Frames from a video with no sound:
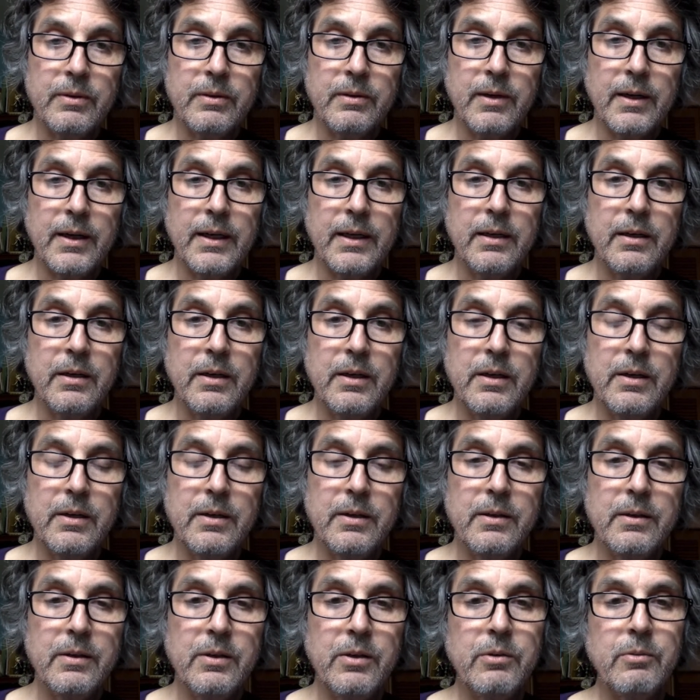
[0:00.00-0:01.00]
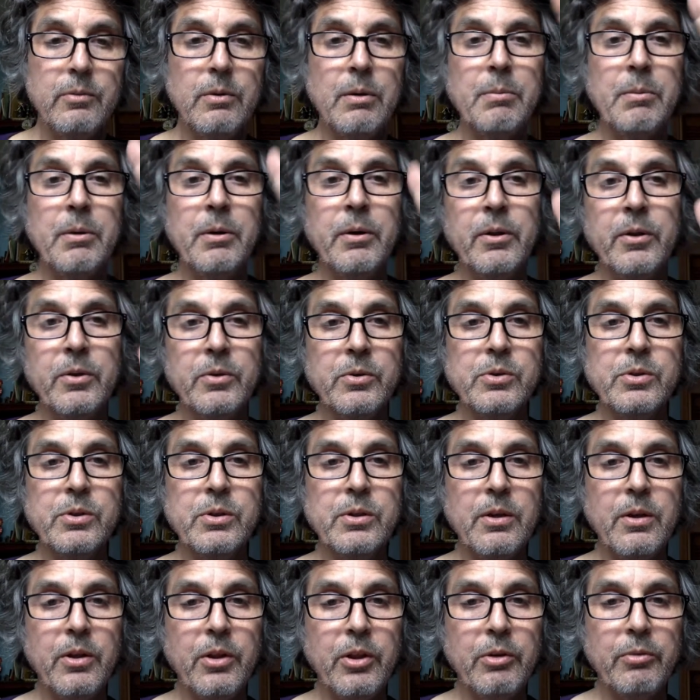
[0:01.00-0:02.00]
Right? Remember,
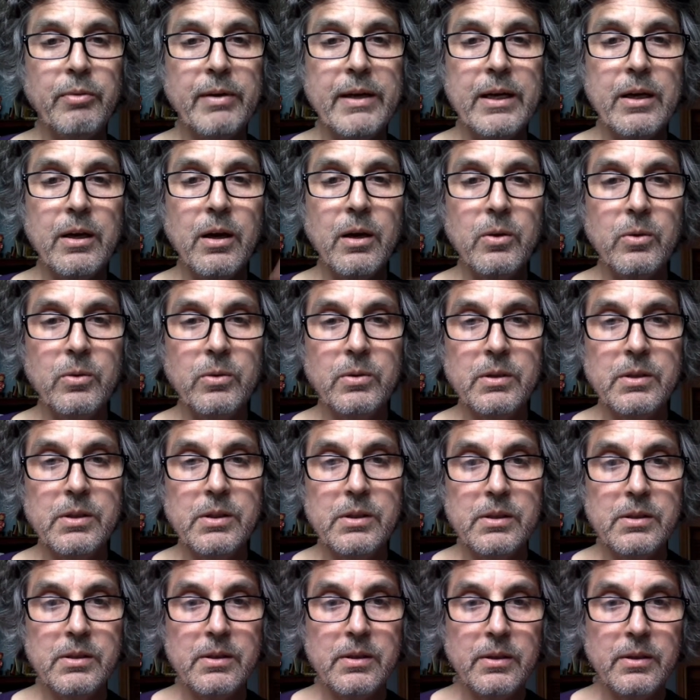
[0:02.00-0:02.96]
there's three goats.